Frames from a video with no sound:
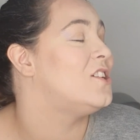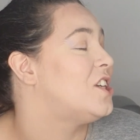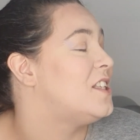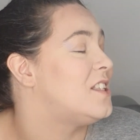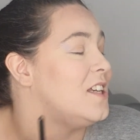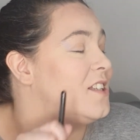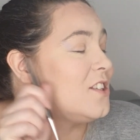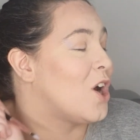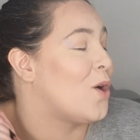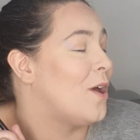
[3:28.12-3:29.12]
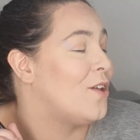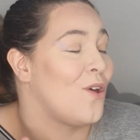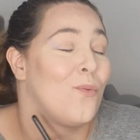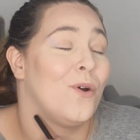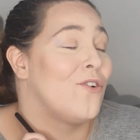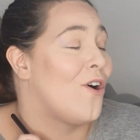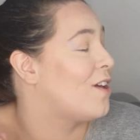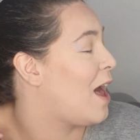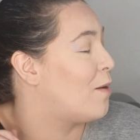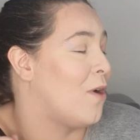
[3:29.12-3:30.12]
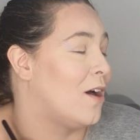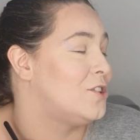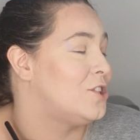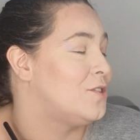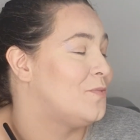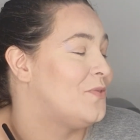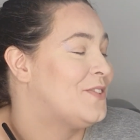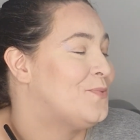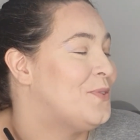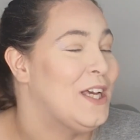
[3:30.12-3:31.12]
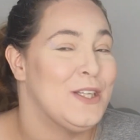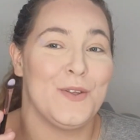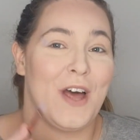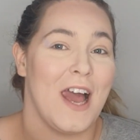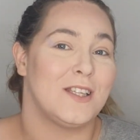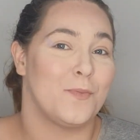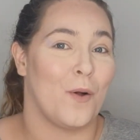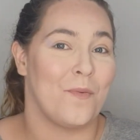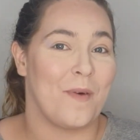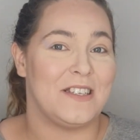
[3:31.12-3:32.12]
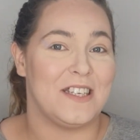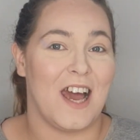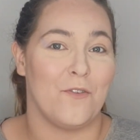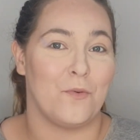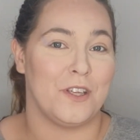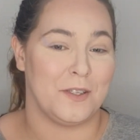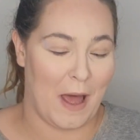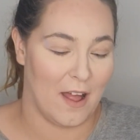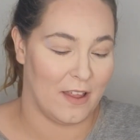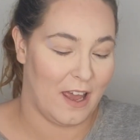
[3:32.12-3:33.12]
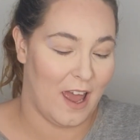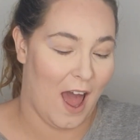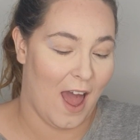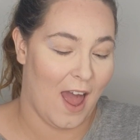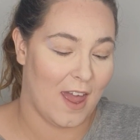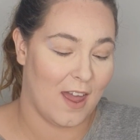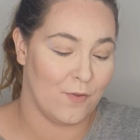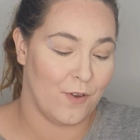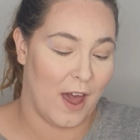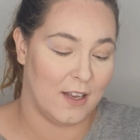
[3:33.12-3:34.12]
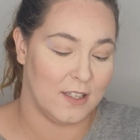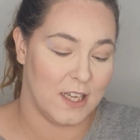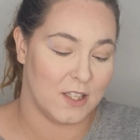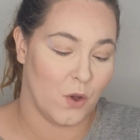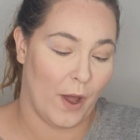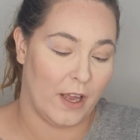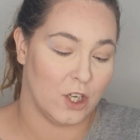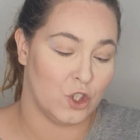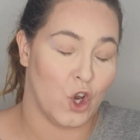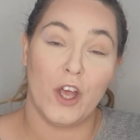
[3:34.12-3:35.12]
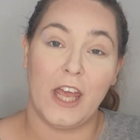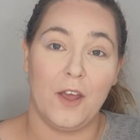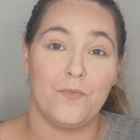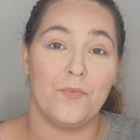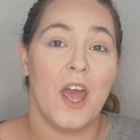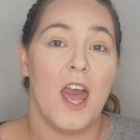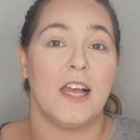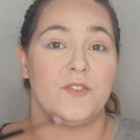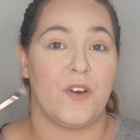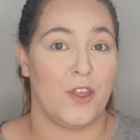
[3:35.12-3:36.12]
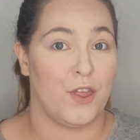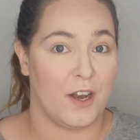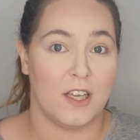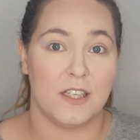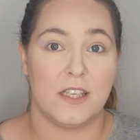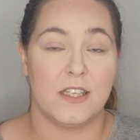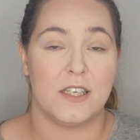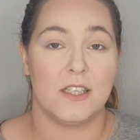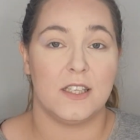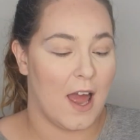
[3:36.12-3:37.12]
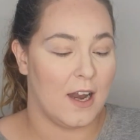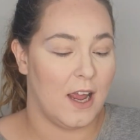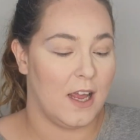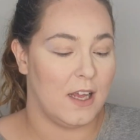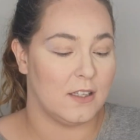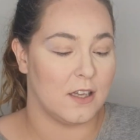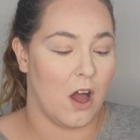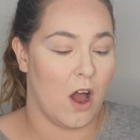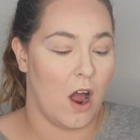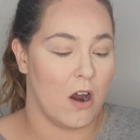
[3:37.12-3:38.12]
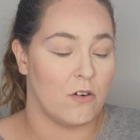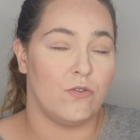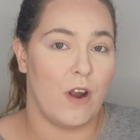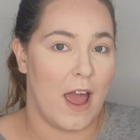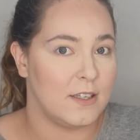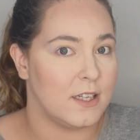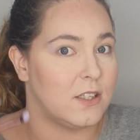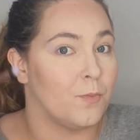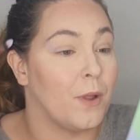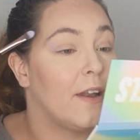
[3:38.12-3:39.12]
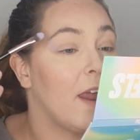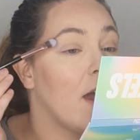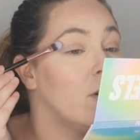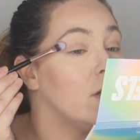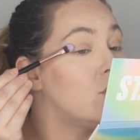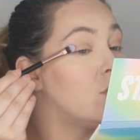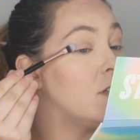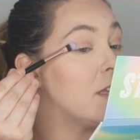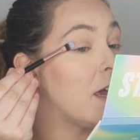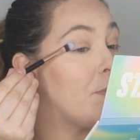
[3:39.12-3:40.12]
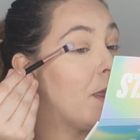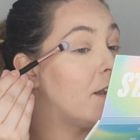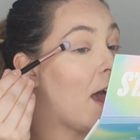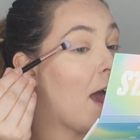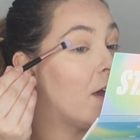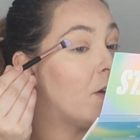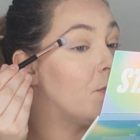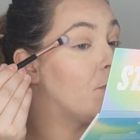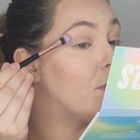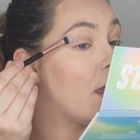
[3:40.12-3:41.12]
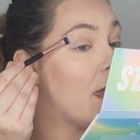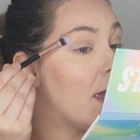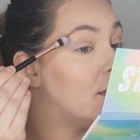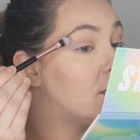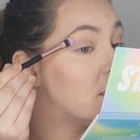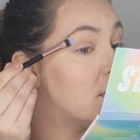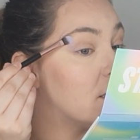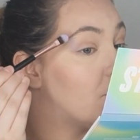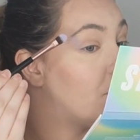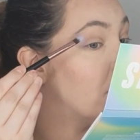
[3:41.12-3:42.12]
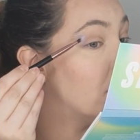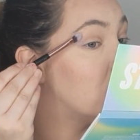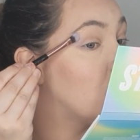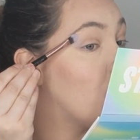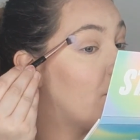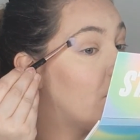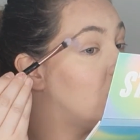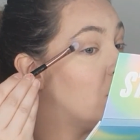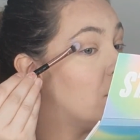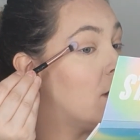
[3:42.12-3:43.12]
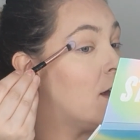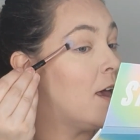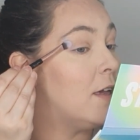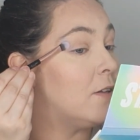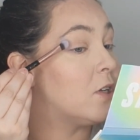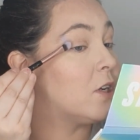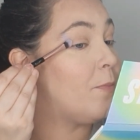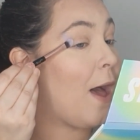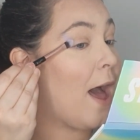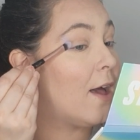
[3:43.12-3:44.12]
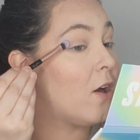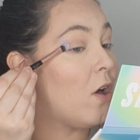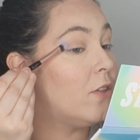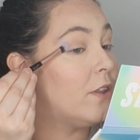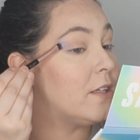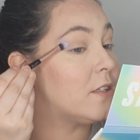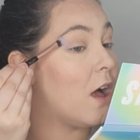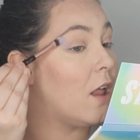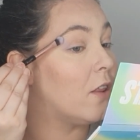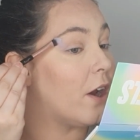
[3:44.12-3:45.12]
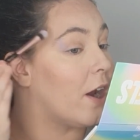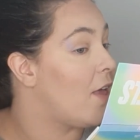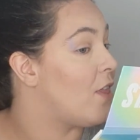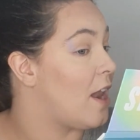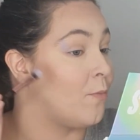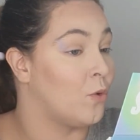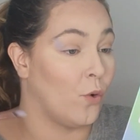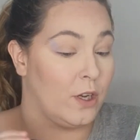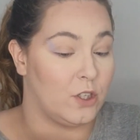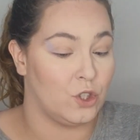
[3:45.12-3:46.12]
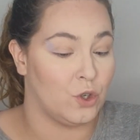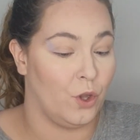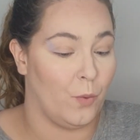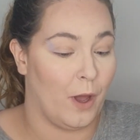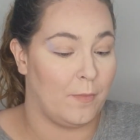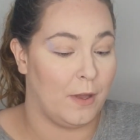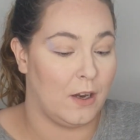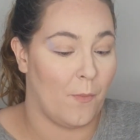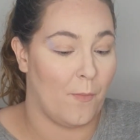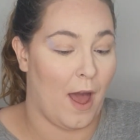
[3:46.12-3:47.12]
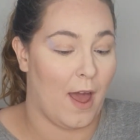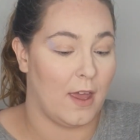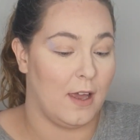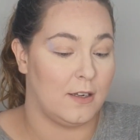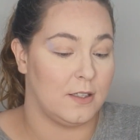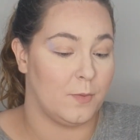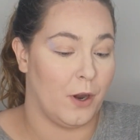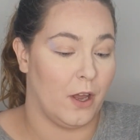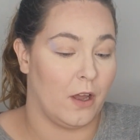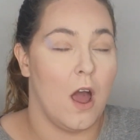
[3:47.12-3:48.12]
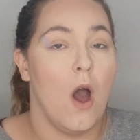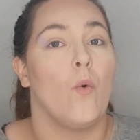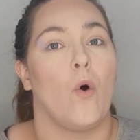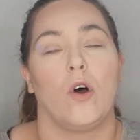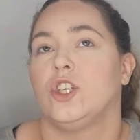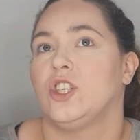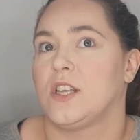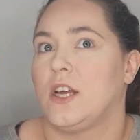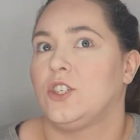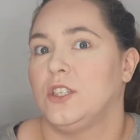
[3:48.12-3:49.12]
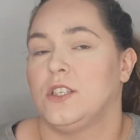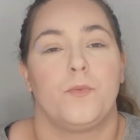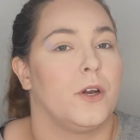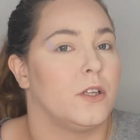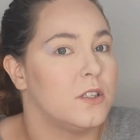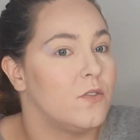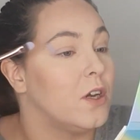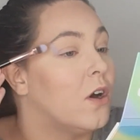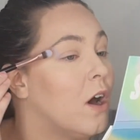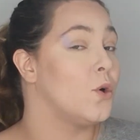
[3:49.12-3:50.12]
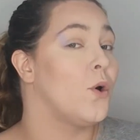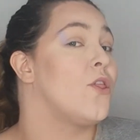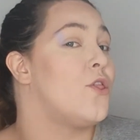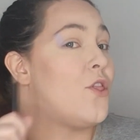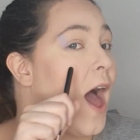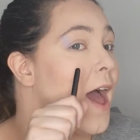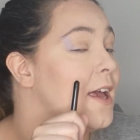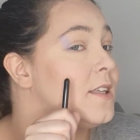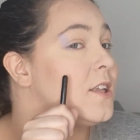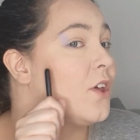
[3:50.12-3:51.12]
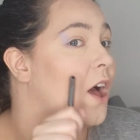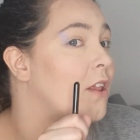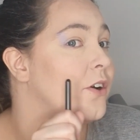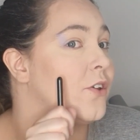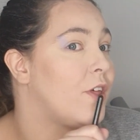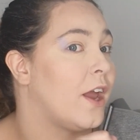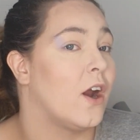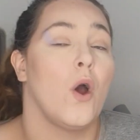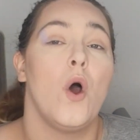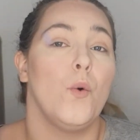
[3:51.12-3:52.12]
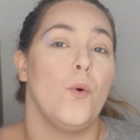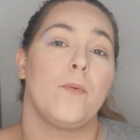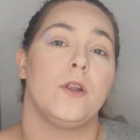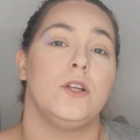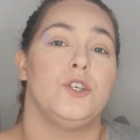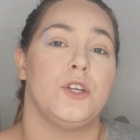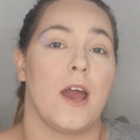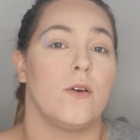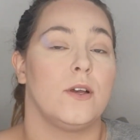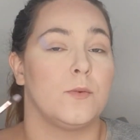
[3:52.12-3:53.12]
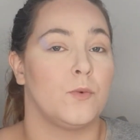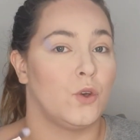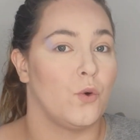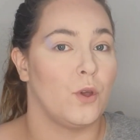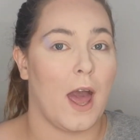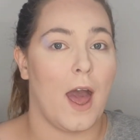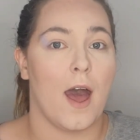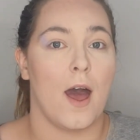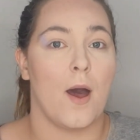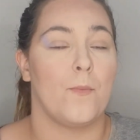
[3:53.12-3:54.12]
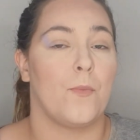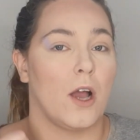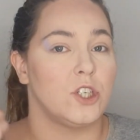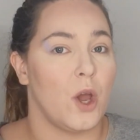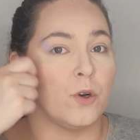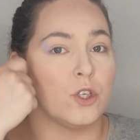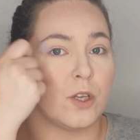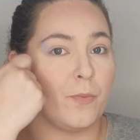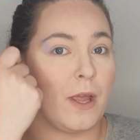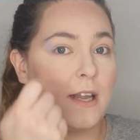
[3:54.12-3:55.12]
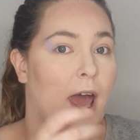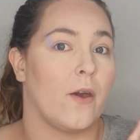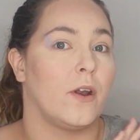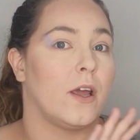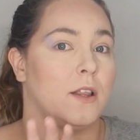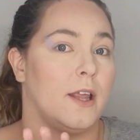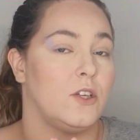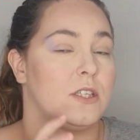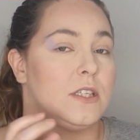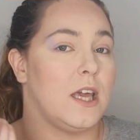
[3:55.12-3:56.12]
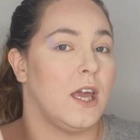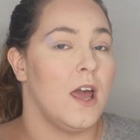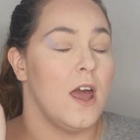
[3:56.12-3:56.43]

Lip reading: you can see, to start with, we're not getting much. So that is the problem I did have with this palette. I find it's quite chalky. It's very thin consistency. It is horrendous to blend out. As soon as I blend it out, it just disappears. So what I'm going to do is I'm going to pack on this colour, and then I'm going to show you what I mean by it disappearing. Watch, it doesn't actually disappear in this video. So that is the colour there. What I'm going to do now is I'm going to go and get a brush, and we're just going to blend it out, and I can let you see